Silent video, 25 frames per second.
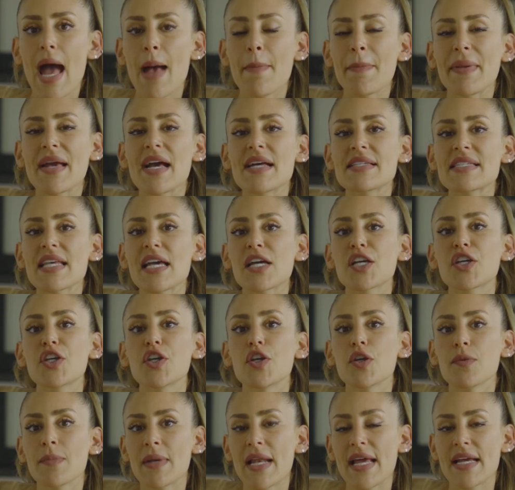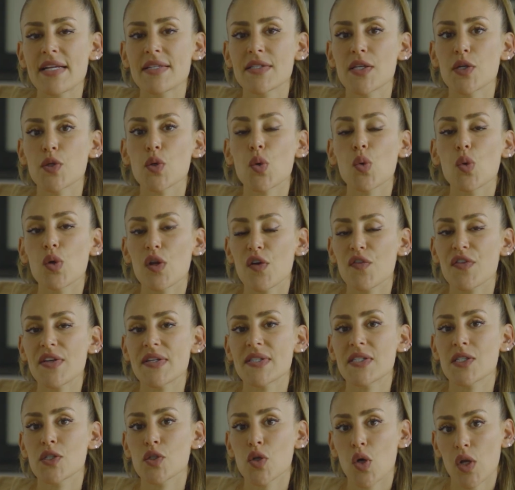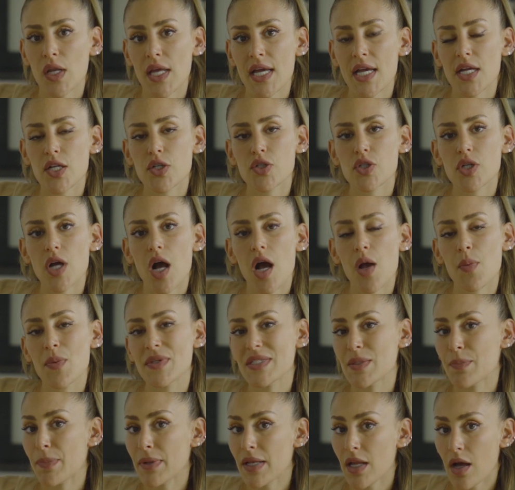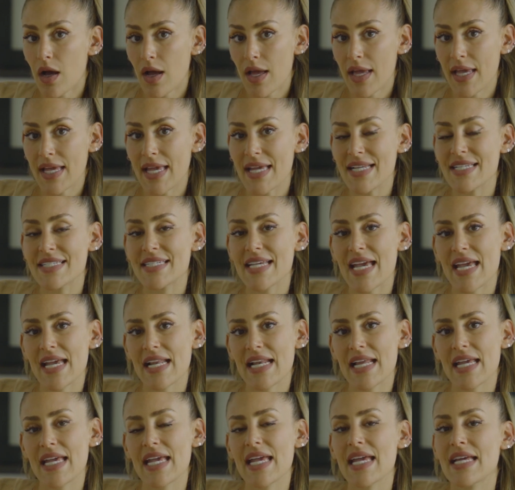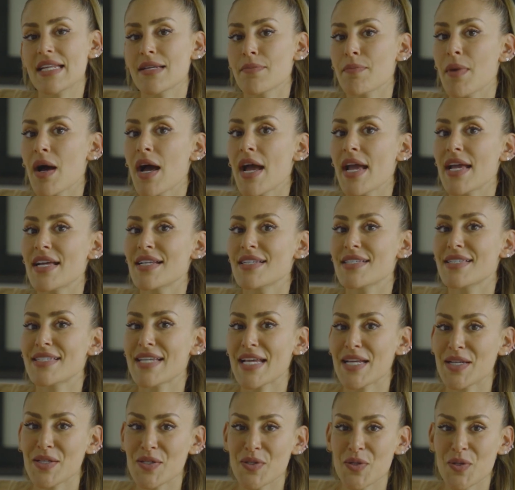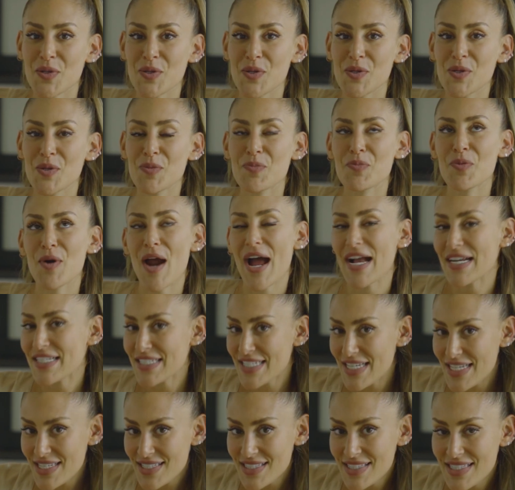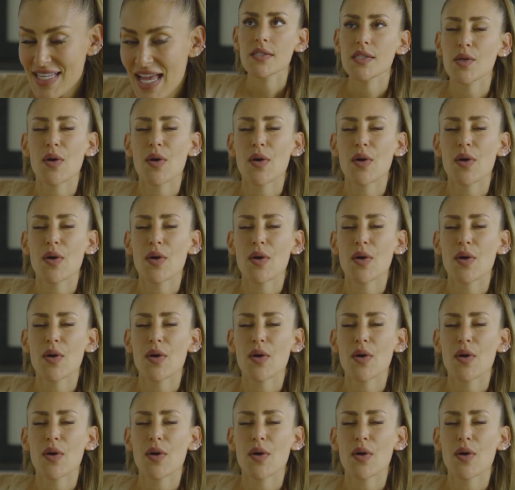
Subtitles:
And because I accumulated all of this knowledge, I was applying it daily in my dental practice.